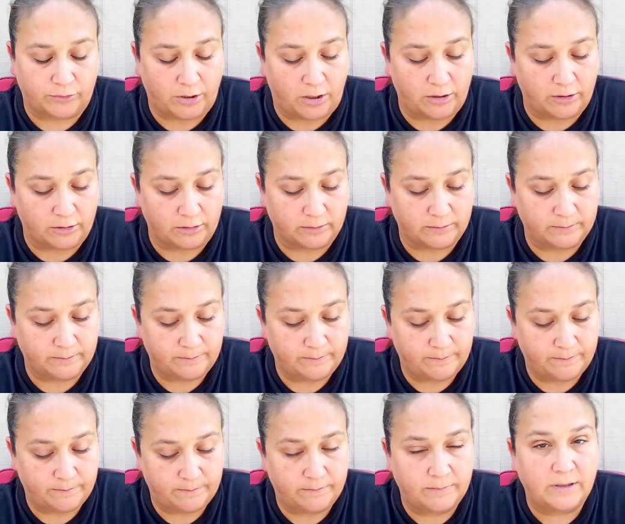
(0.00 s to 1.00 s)
daughter.
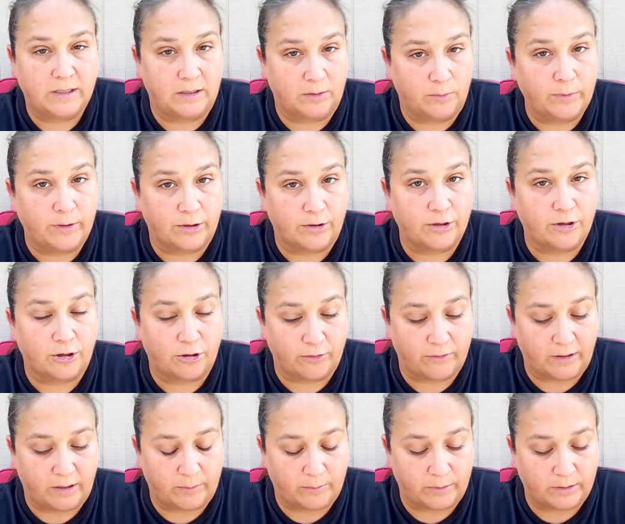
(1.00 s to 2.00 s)
We already heard
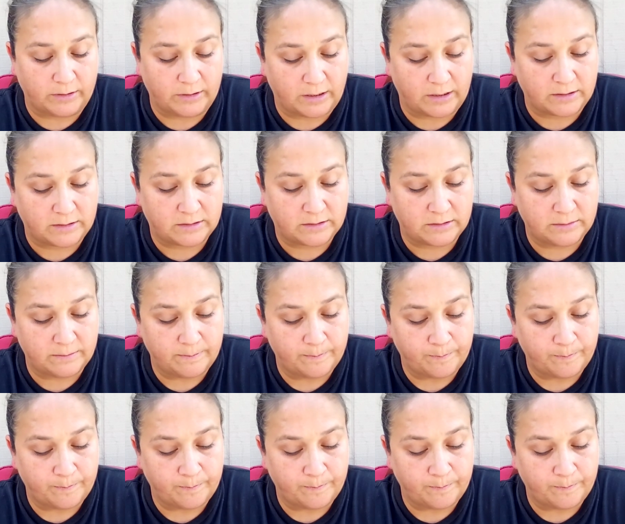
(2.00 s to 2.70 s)
that one, yes.